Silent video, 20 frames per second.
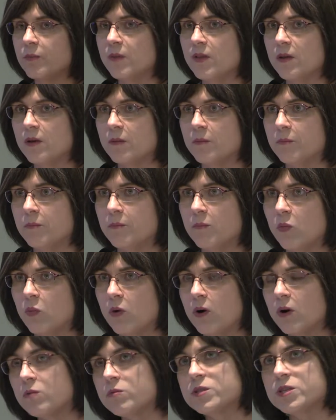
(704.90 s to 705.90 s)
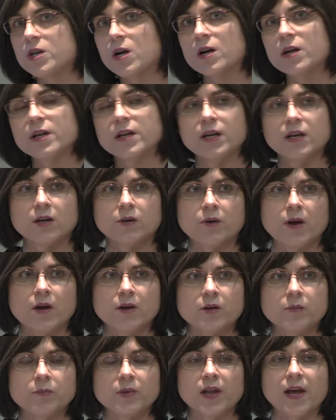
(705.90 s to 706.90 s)
The word was starting to get
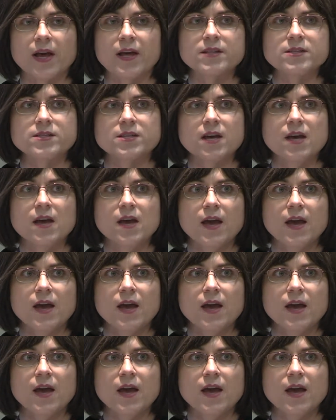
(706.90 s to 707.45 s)
around to plants,